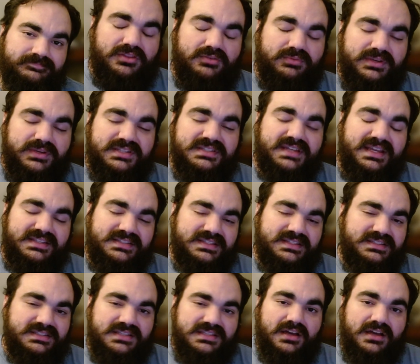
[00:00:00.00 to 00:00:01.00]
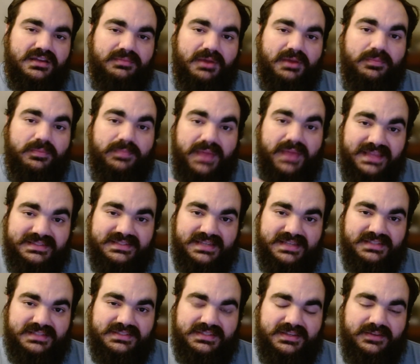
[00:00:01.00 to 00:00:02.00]
The reason I didn't talk about pen
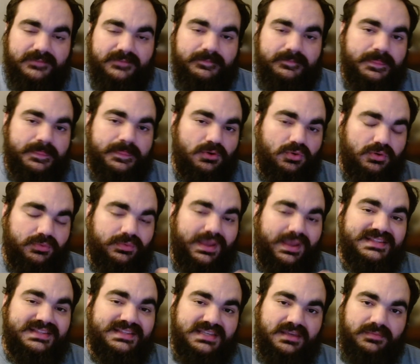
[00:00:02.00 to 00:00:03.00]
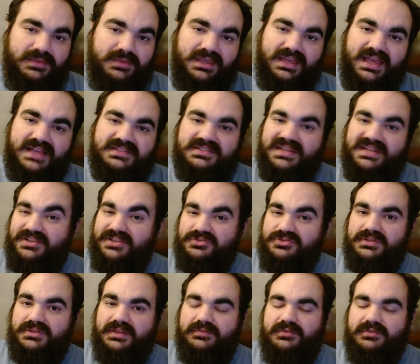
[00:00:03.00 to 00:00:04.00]
testing or red teaming as an
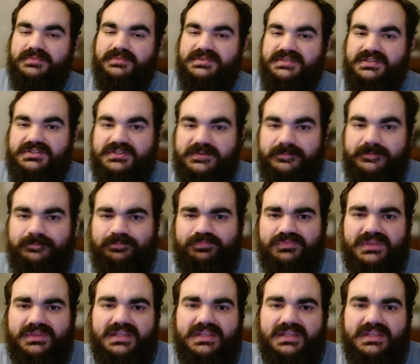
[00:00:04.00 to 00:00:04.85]
entry level position